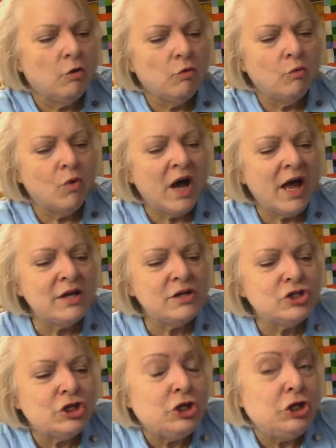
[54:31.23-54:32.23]
what
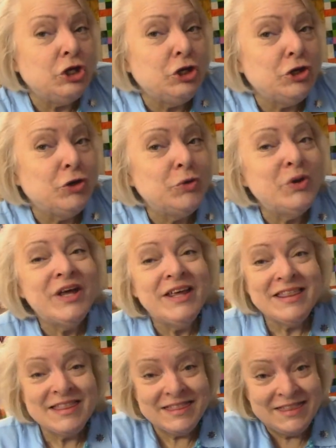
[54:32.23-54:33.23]
do you
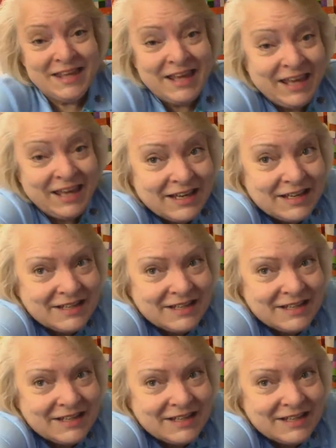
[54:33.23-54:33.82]
think